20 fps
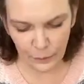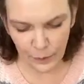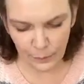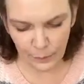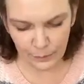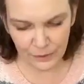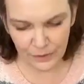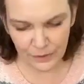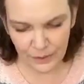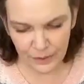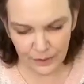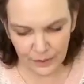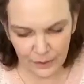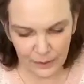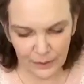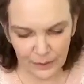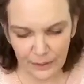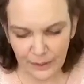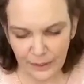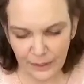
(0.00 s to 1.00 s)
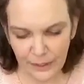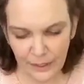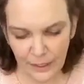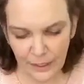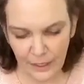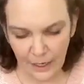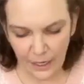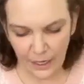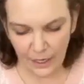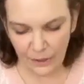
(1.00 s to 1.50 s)
oops,
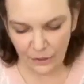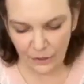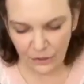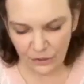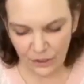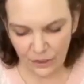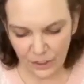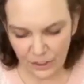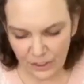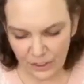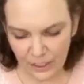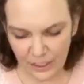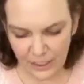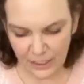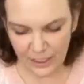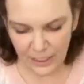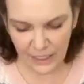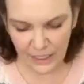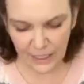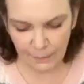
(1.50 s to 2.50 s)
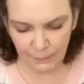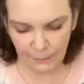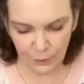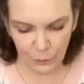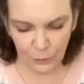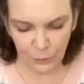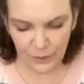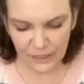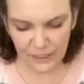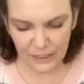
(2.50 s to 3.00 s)
and you're just going to keep
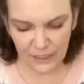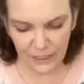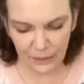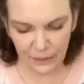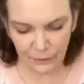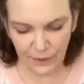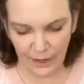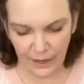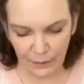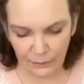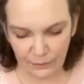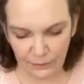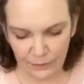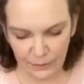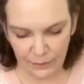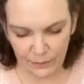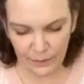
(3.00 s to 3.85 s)
twisting it around.